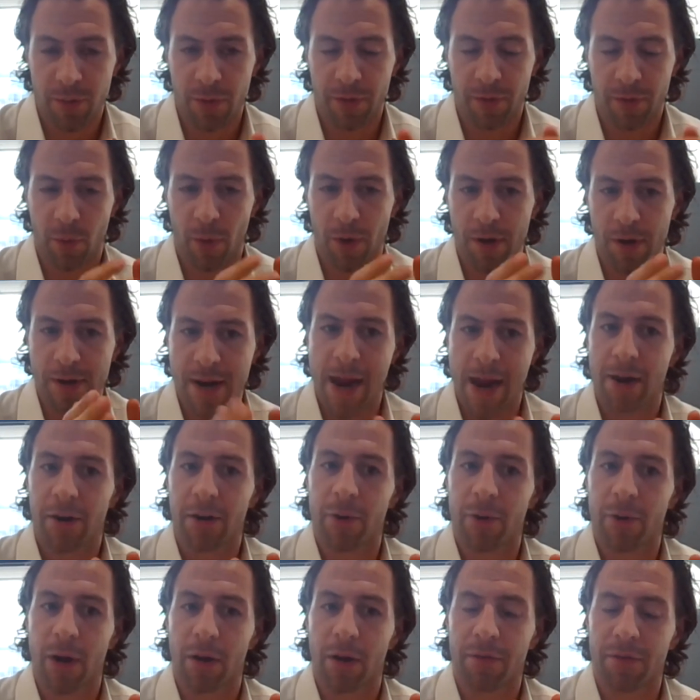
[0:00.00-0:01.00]
So we're quite
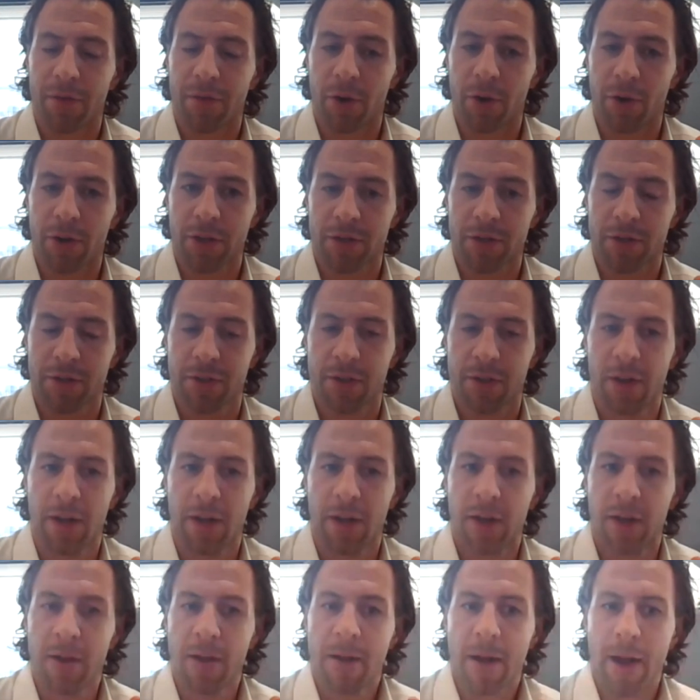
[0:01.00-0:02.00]
narrow in our focus,
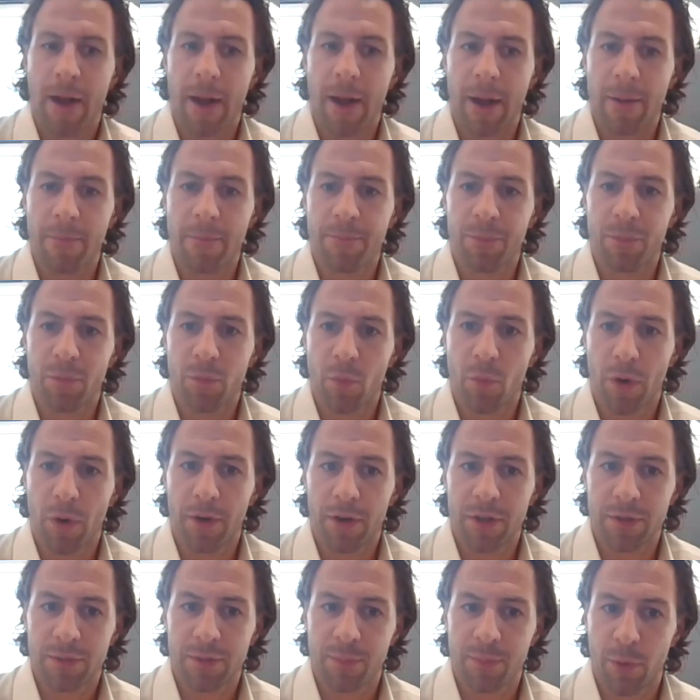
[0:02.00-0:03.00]

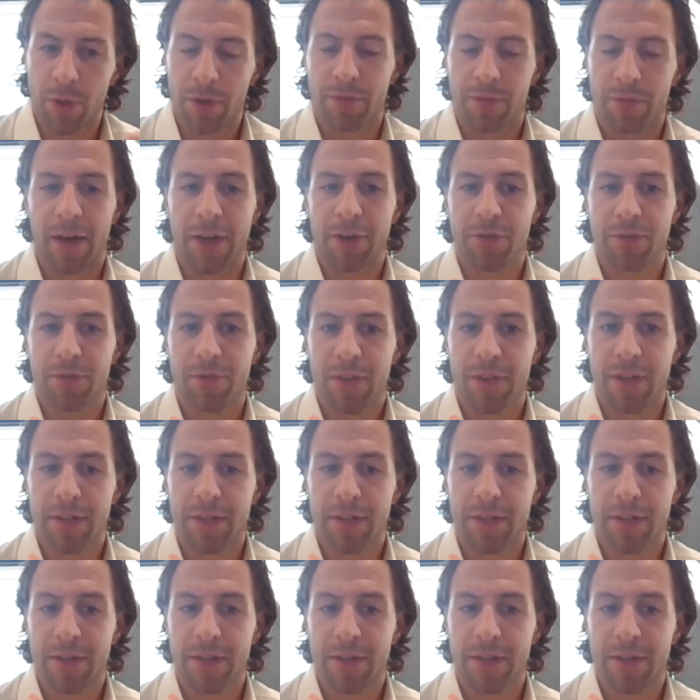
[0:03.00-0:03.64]
whereas purely financial,